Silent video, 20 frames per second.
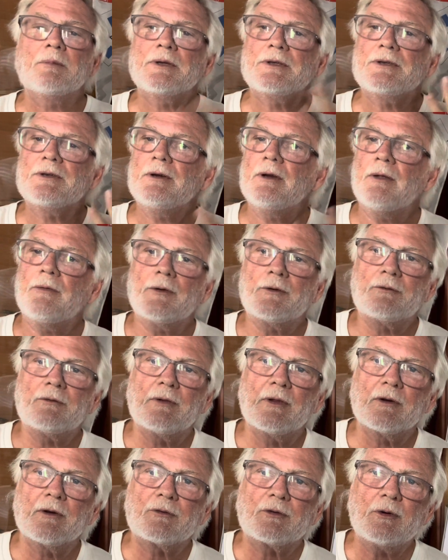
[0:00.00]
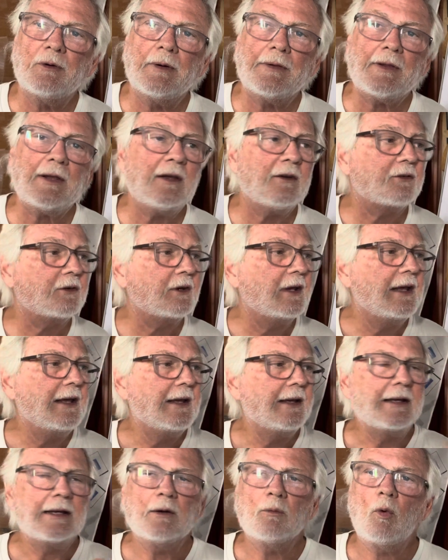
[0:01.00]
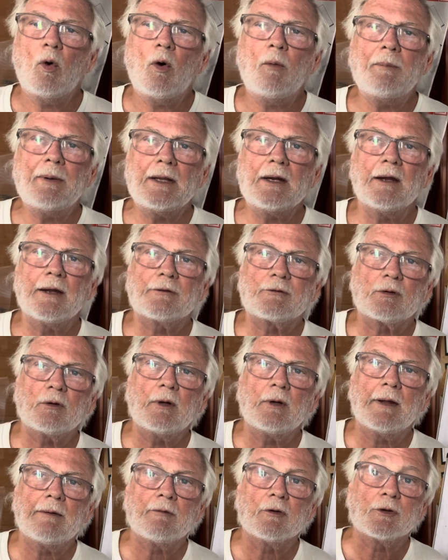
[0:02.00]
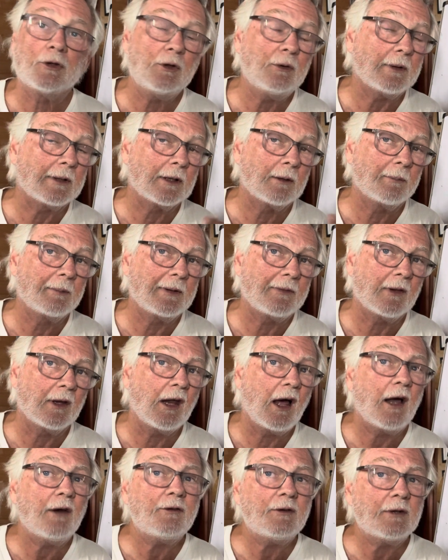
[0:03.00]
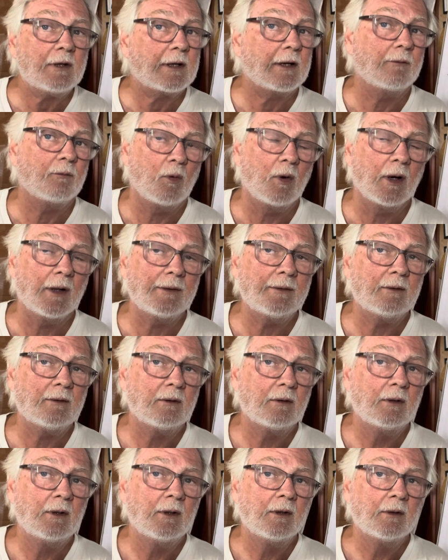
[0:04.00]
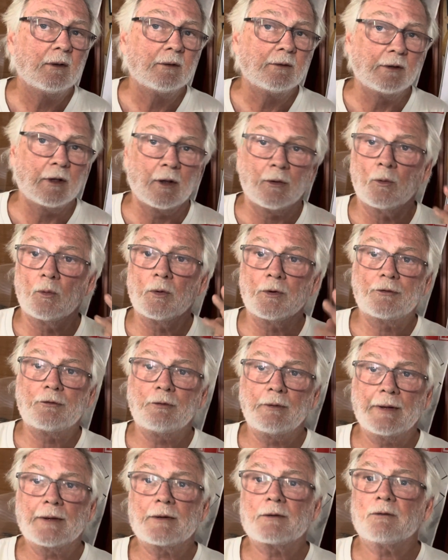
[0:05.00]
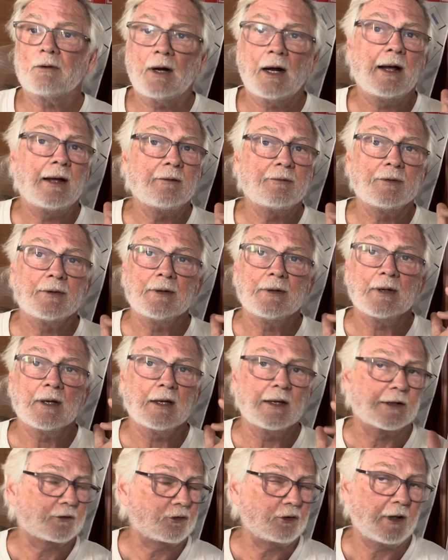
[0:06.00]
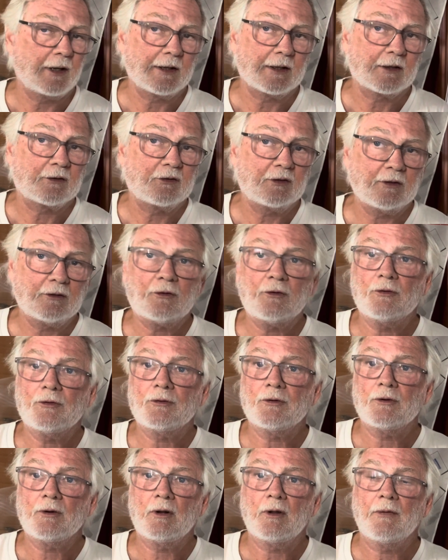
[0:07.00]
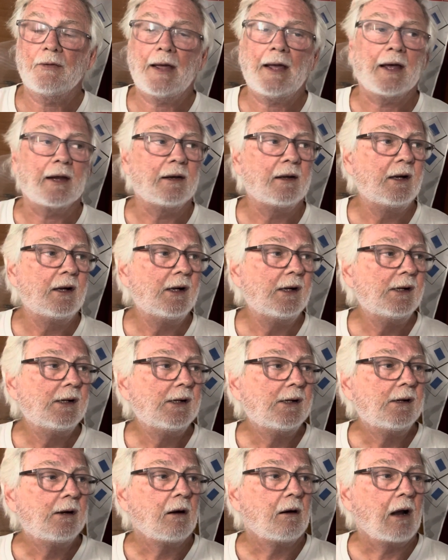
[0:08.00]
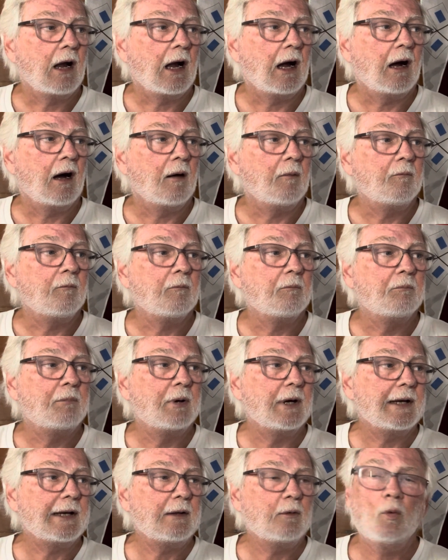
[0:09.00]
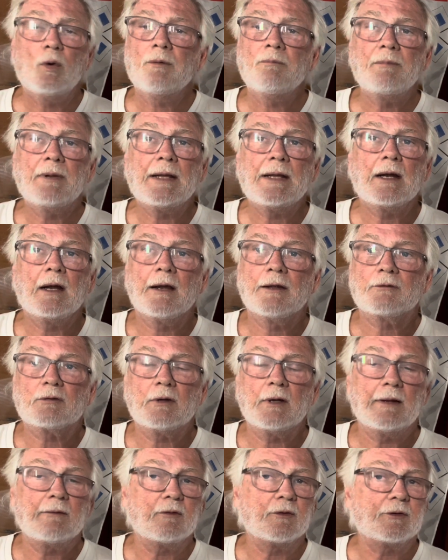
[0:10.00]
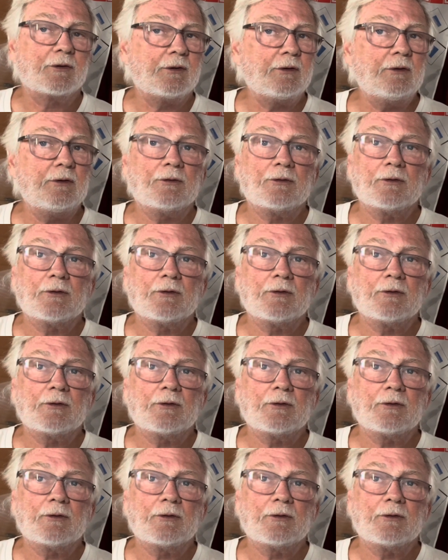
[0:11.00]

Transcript: But the truth is, it won't be an Electro-Level 2. It'll be the logic of one. In other words, direct drive and electronic sensors and all that. But it wouldn't be an Electro-Level 2.